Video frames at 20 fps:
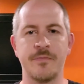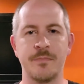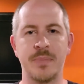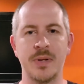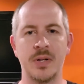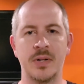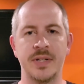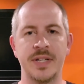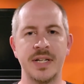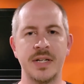
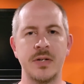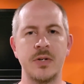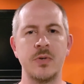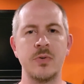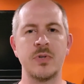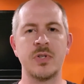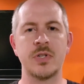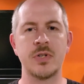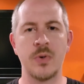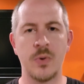building new
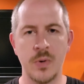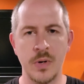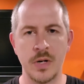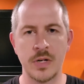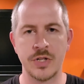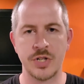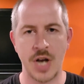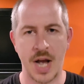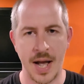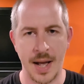
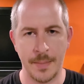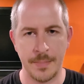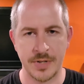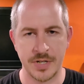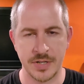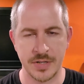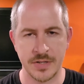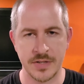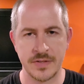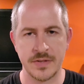storage
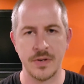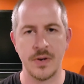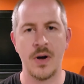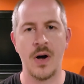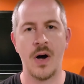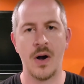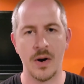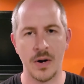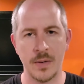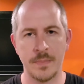options
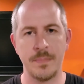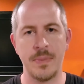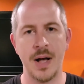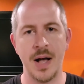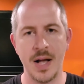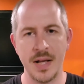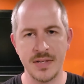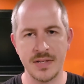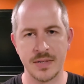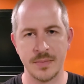are
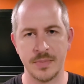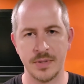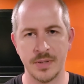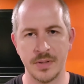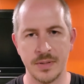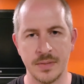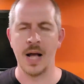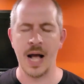possible.